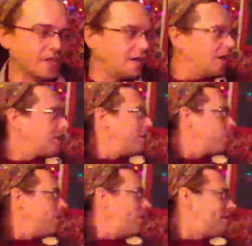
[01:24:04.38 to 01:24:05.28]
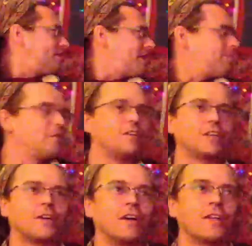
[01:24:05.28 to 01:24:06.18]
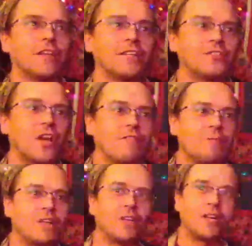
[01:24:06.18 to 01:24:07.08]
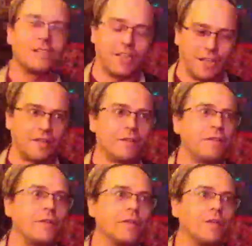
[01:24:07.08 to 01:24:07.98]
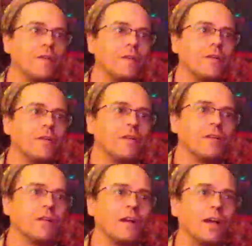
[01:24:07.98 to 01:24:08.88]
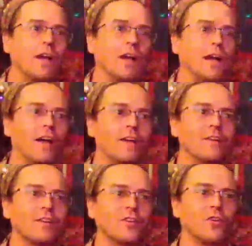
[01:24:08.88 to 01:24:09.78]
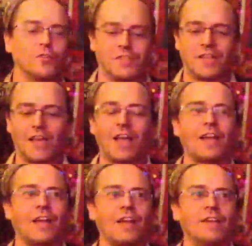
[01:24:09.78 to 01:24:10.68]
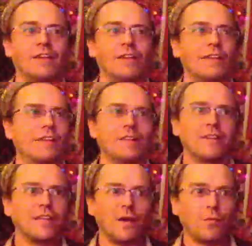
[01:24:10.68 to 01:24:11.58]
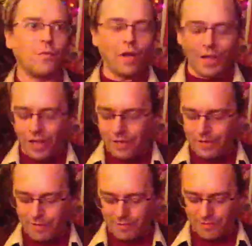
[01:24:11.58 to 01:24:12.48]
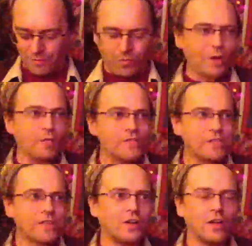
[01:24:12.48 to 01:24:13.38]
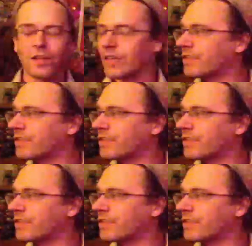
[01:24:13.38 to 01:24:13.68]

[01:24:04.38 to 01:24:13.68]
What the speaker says: Oh, what is that movie called? That's driving me crazy. Kirstie Alley. Yeah, what was it called?